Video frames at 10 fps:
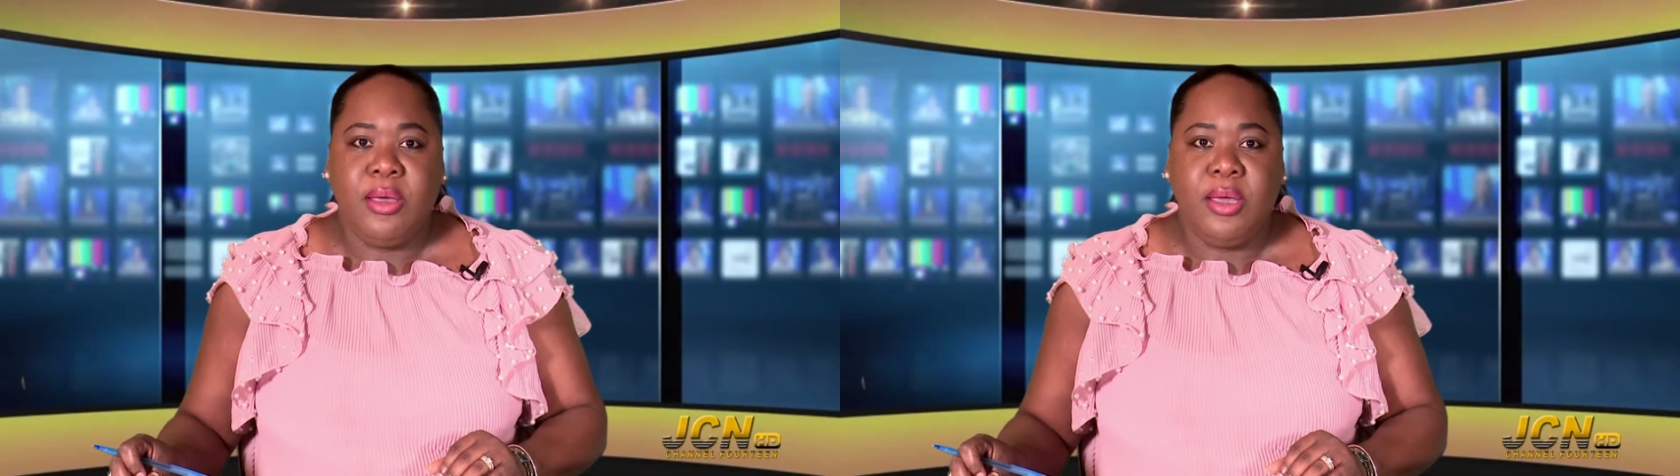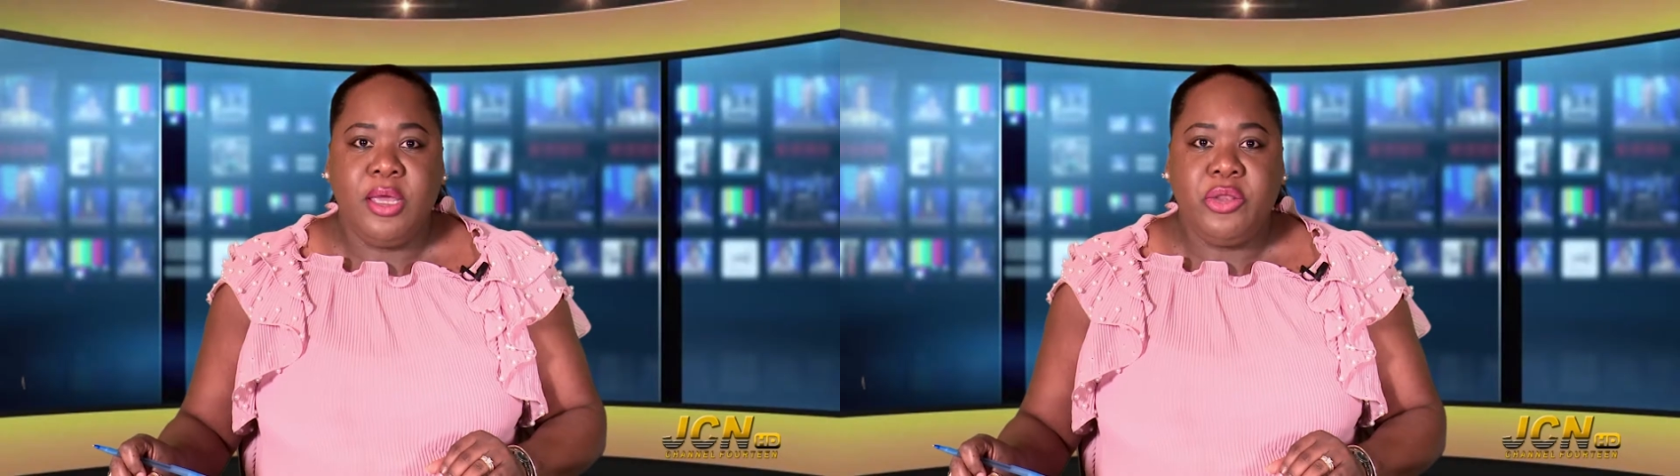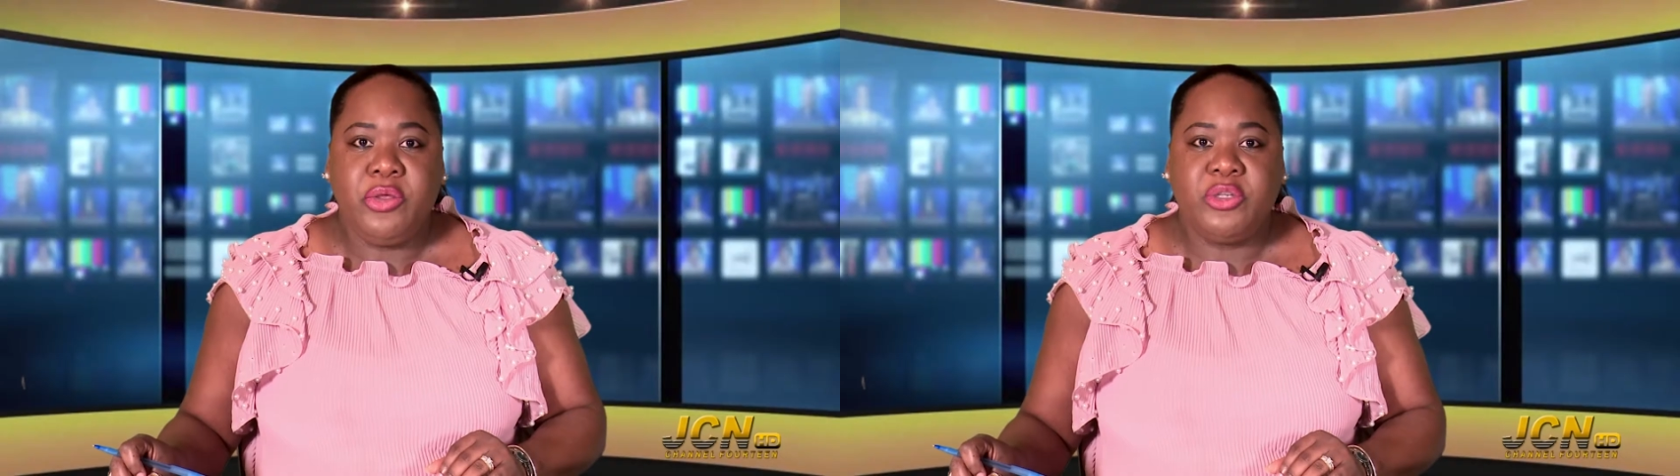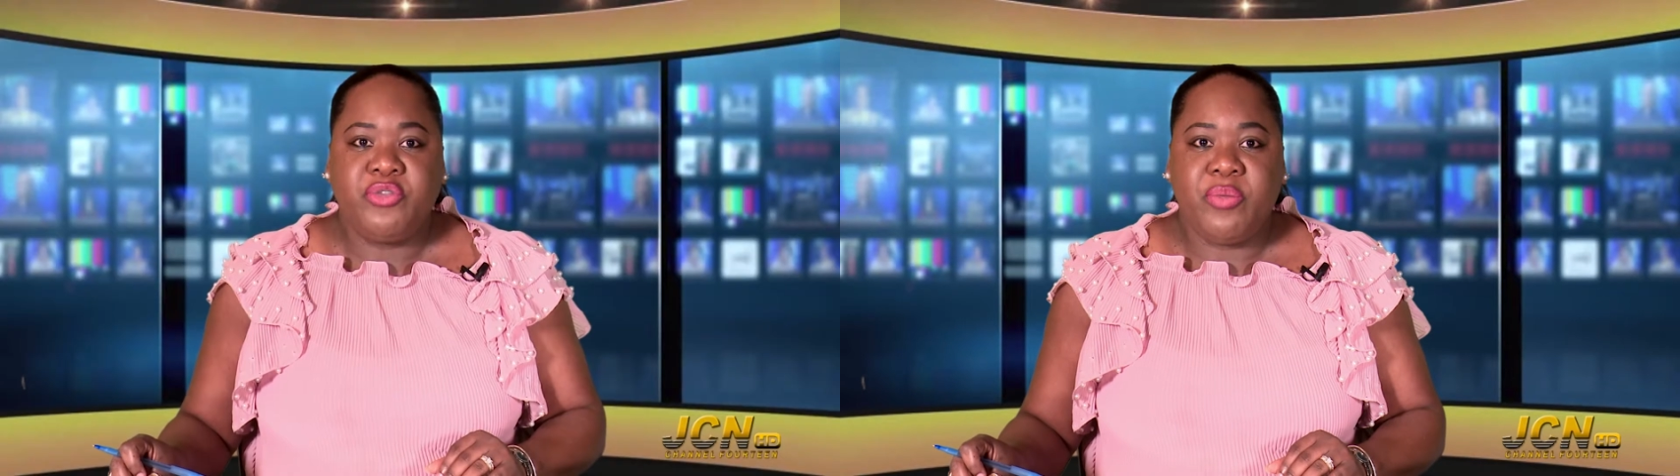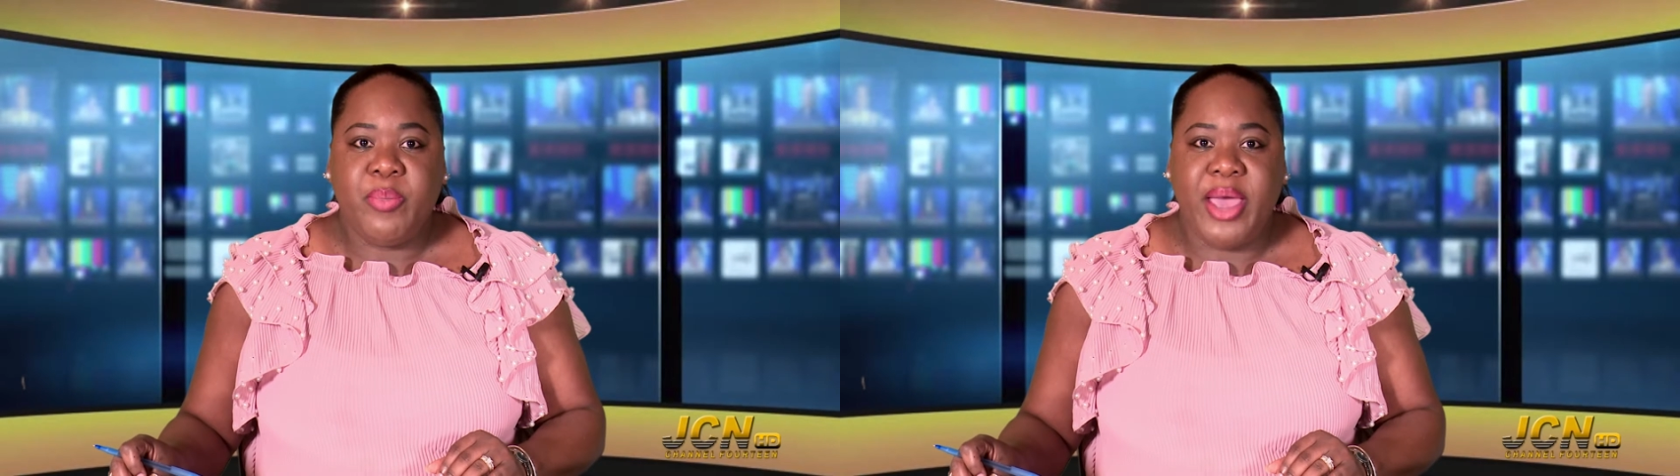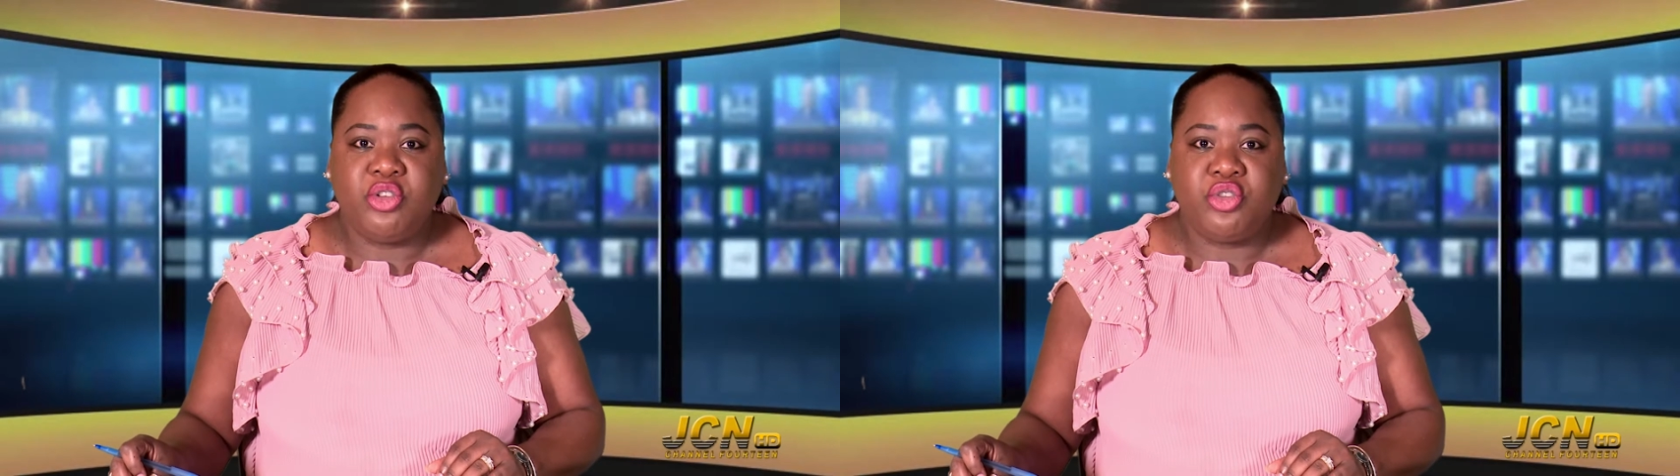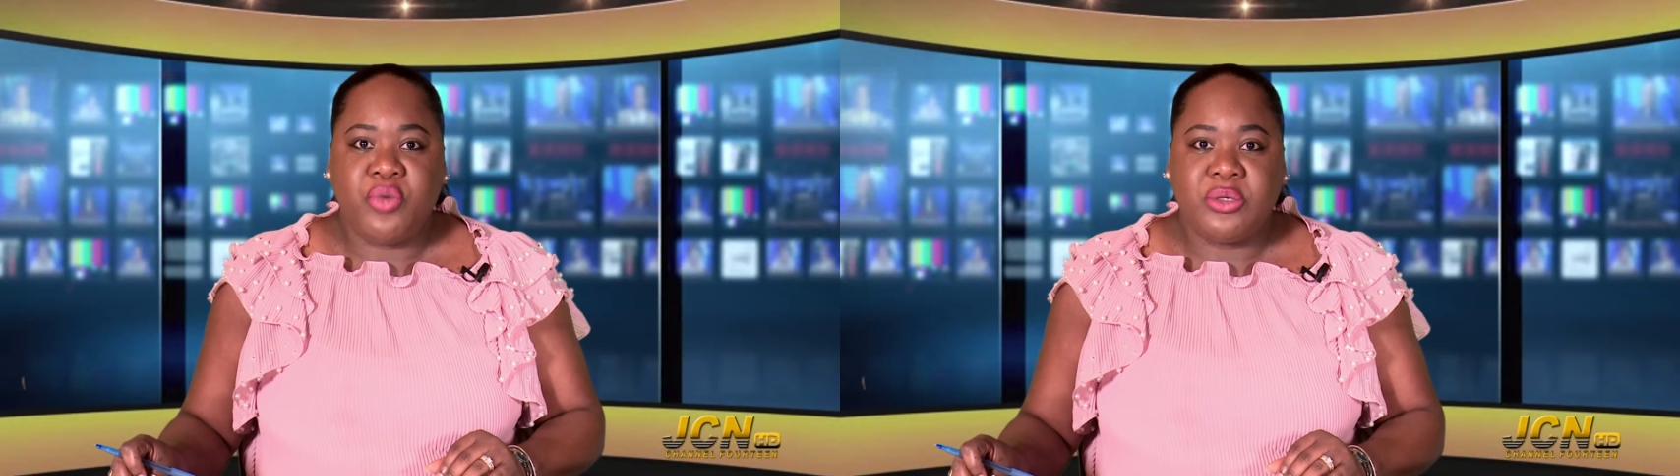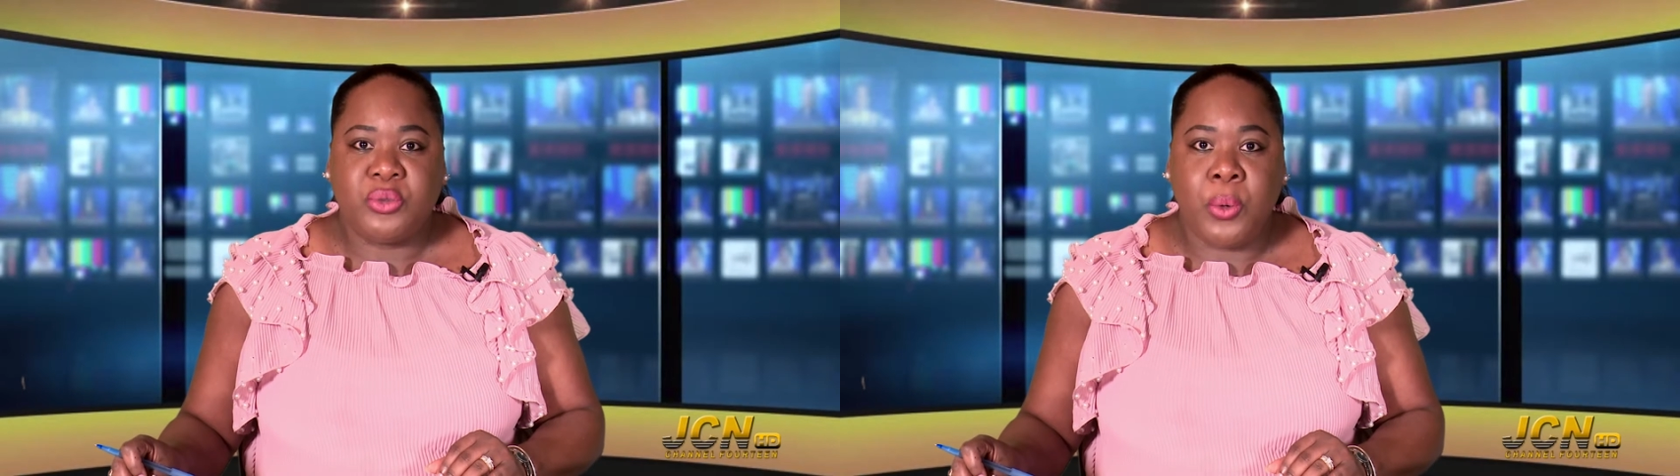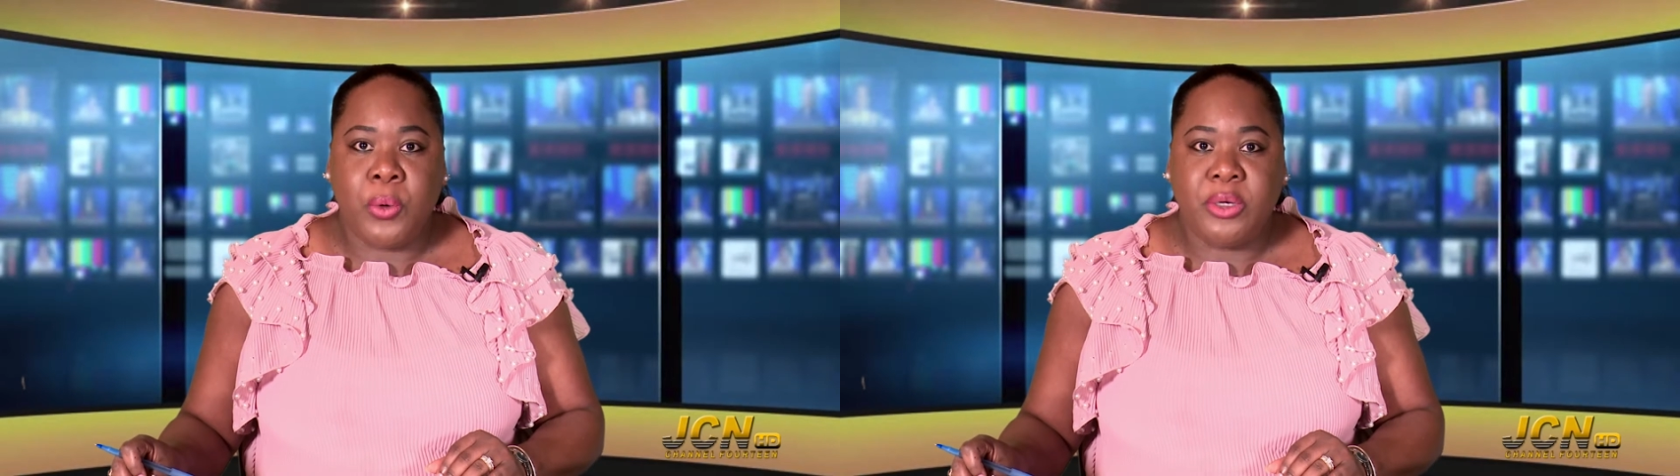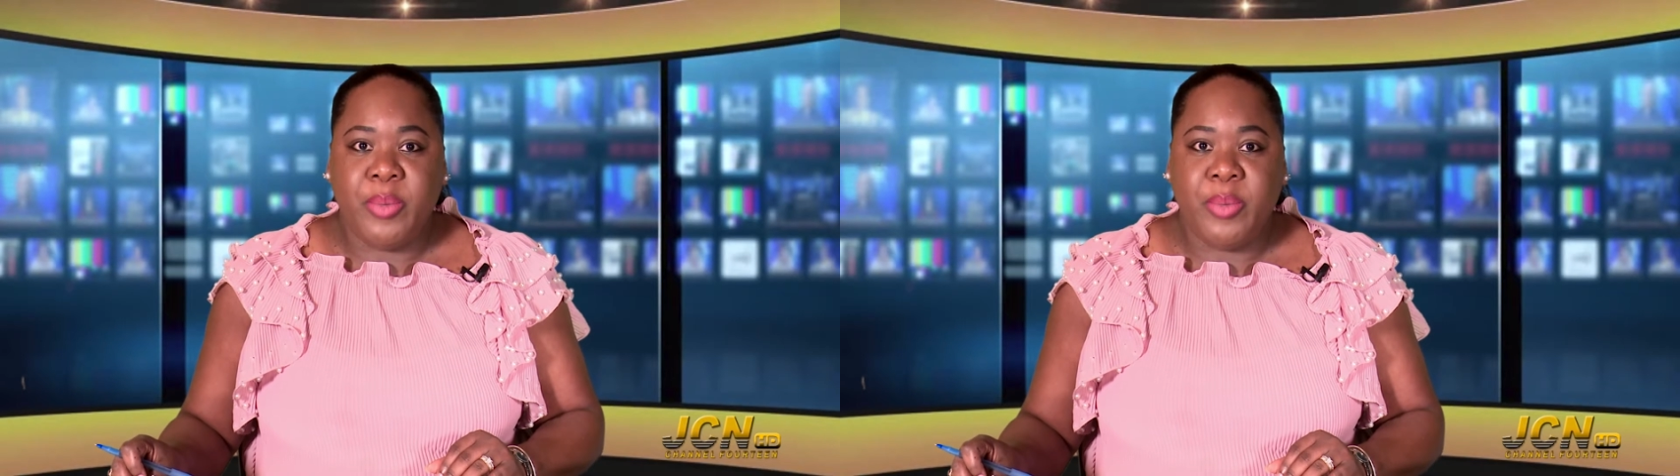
In news from the Magistrates Court,